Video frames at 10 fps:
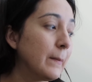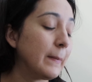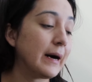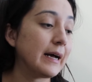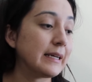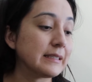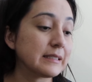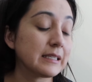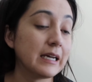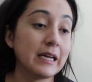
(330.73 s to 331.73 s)
but
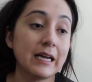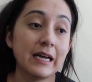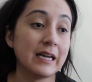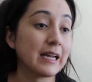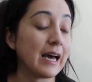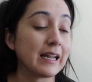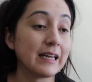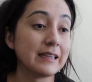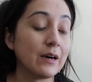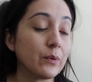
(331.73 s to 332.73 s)
gotta
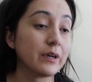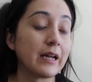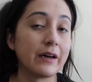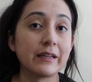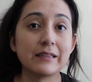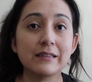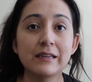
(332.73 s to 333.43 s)
get that workout in.